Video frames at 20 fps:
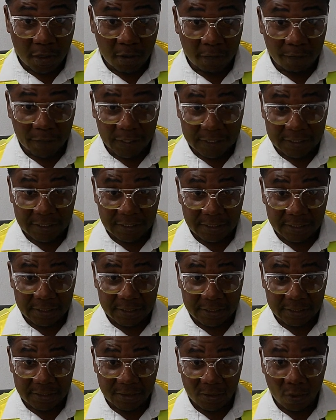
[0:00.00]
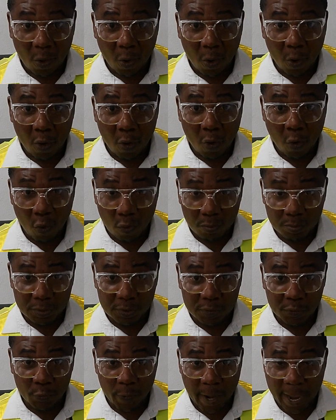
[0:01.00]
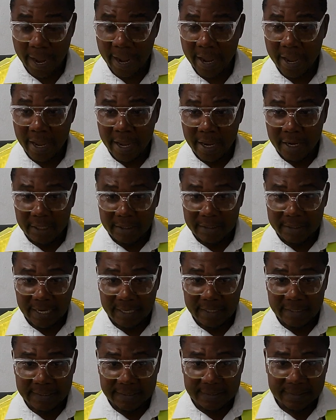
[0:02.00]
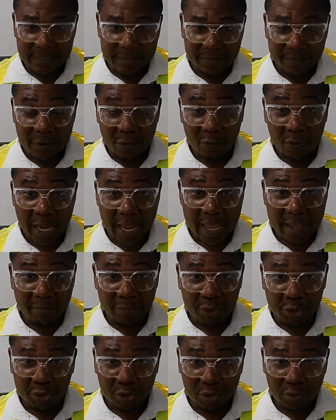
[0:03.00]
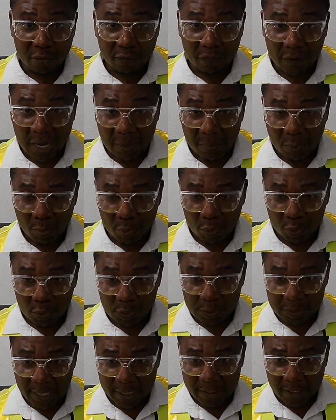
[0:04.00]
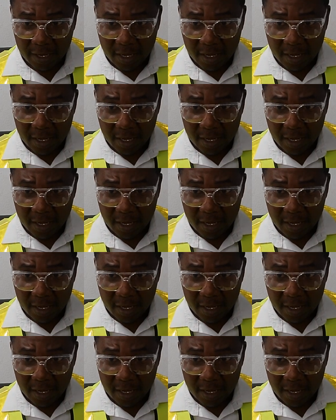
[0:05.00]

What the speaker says: facilities or homes where there is regular emission of carbon monoxide.